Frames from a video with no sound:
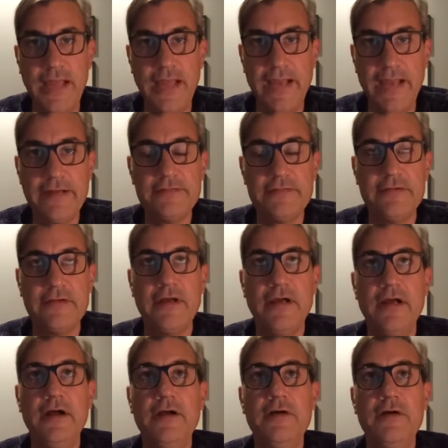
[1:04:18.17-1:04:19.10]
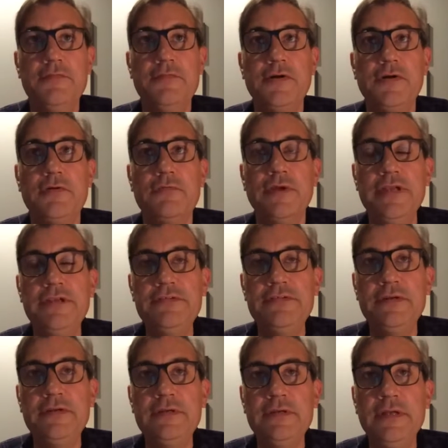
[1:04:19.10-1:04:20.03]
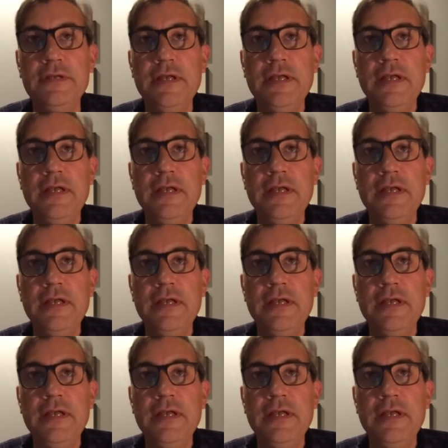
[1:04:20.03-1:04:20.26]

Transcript: act of erasure.